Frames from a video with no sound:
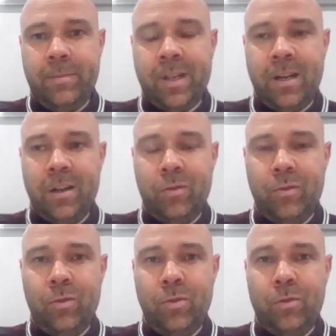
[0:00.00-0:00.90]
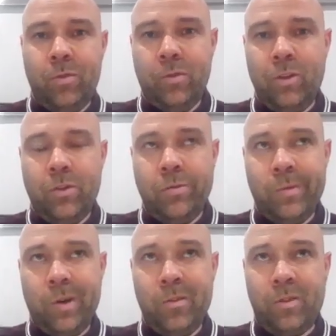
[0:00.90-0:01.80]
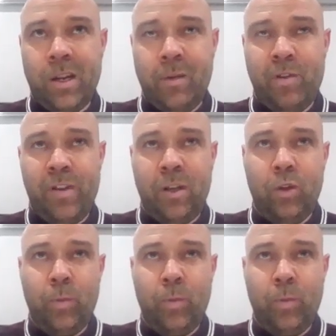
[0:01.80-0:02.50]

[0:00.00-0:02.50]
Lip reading: trying to provide